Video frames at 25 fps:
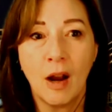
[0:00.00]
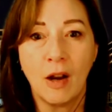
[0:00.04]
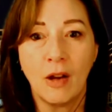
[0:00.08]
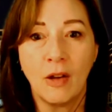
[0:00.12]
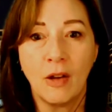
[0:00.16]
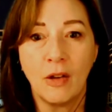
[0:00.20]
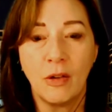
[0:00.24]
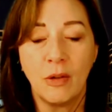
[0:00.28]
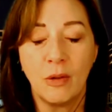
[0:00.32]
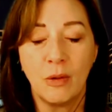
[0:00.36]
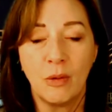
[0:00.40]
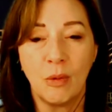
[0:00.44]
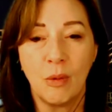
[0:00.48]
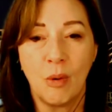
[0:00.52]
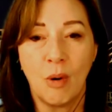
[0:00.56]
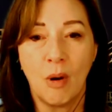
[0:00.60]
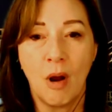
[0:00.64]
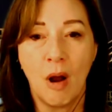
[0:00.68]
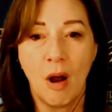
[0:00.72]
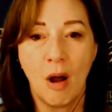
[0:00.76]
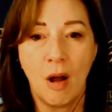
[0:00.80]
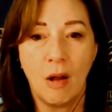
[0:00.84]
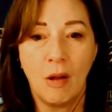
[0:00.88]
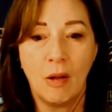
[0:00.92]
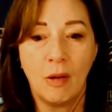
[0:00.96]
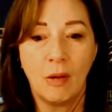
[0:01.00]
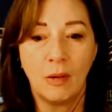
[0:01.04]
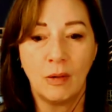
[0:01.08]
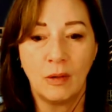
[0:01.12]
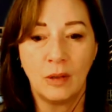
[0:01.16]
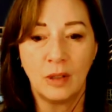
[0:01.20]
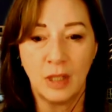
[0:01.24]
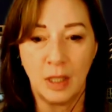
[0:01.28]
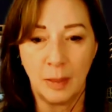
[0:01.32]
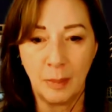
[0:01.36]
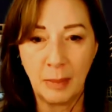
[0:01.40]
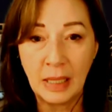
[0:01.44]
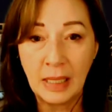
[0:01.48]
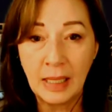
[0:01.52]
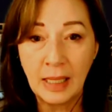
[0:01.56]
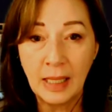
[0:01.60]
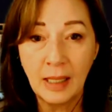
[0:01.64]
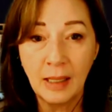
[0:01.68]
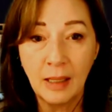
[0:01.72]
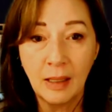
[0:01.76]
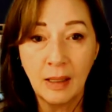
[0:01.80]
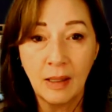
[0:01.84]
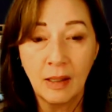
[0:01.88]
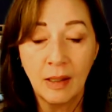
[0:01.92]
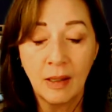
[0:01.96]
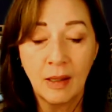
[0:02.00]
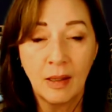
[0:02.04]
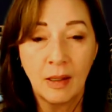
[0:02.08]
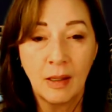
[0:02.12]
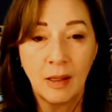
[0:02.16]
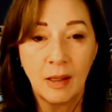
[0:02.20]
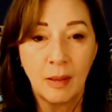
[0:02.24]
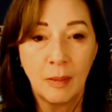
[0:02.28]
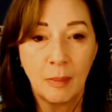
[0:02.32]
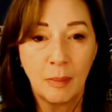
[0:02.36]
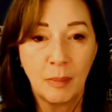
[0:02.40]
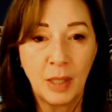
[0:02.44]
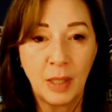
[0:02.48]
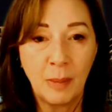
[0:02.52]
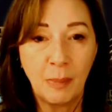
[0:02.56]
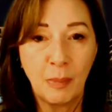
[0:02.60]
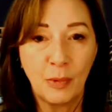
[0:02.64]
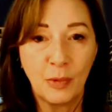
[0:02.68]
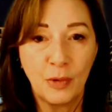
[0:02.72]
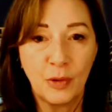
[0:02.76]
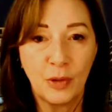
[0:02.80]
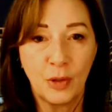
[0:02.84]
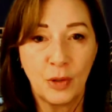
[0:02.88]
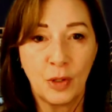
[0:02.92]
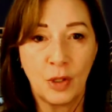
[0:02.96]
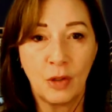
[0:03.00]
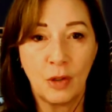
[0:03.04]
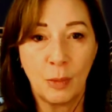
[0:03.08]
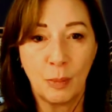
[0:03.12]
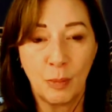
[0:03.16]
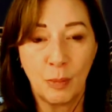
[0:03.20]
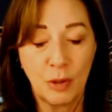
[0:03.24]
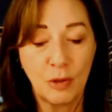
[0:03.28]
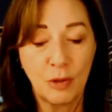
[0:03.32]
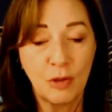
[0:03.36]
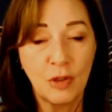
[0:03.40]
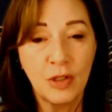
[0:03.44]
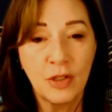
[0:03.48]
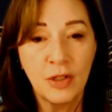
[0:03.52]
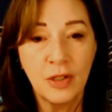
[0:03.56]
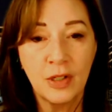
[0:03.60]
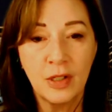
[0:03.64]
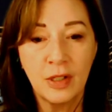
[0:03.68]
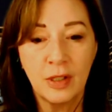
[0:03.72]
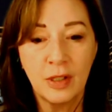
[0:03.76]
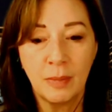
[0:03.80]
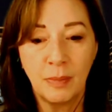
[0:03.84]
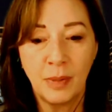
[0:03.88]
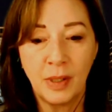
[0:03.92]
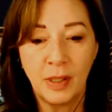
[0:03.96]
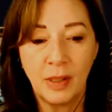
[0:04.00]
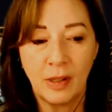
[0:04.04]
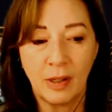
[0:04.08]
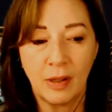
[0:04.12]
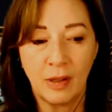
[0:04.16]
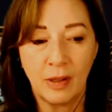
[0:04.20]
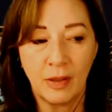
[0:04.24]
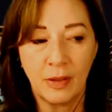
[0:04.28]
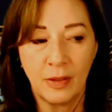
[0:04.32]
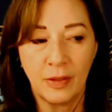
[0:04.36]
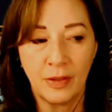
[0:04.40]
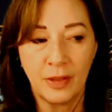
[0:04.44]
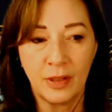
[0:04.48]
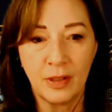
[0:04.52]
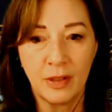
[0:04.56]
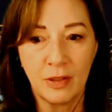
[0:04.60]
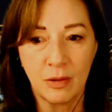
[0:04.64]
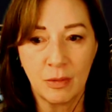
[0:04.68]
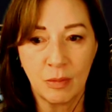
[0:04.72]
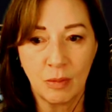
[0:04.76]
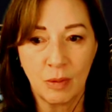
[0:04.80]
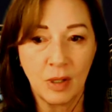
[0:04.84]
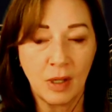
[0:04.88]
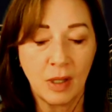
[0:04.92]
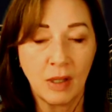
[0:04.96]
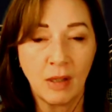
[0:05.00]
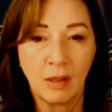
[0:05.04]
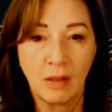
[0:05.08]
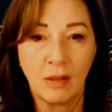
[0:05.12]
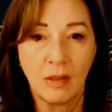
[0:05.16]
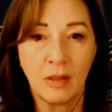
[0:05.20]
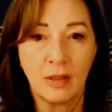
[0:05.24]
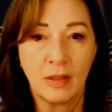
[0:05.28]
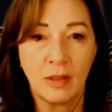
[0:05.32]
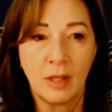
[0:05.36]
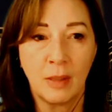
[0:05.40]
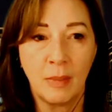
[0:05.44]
Are you all limiting people to their purchases? Because it's ridiculous.